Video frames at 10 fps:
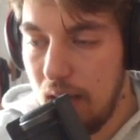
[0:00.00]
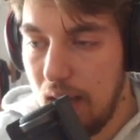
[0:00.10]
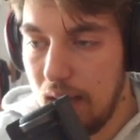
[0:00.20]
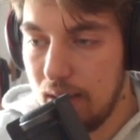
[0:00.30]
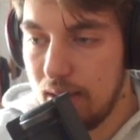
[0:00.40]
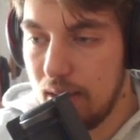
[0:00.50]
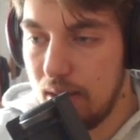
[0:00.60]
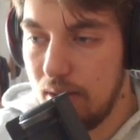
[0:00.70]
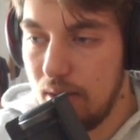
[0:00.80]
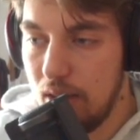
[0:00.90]
and
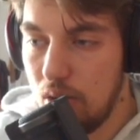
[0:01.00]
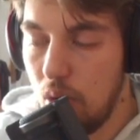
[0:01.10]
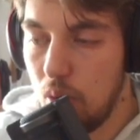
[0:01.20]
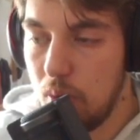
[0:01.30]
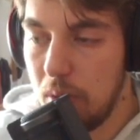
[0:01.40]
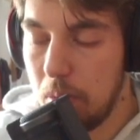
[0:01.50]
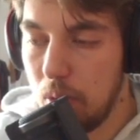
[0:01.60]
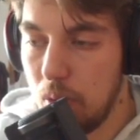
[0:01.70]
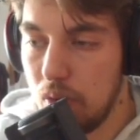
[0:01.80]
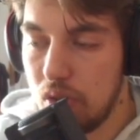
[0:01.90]
it only
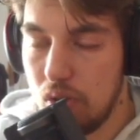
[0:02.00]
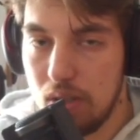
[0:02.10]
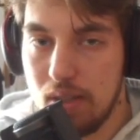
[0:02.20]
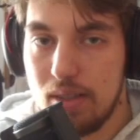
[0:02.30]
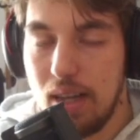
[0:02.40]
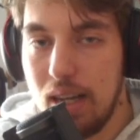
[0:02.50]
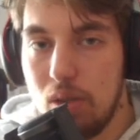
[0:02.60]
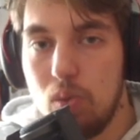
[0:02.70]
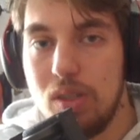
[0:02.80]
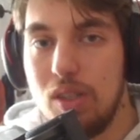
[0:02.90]
pulls on the side
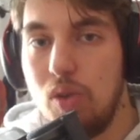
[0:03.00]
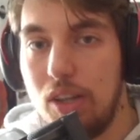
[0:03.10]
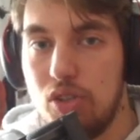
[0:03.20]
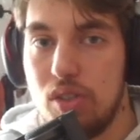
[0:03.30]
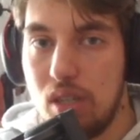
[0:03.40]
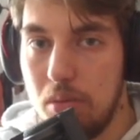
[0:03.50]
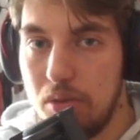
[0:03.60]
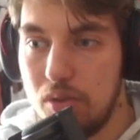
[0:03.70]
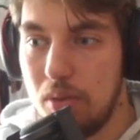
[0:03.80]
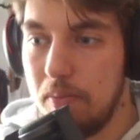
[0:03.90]
where the direction is coming
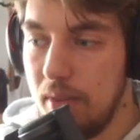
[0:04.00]
from.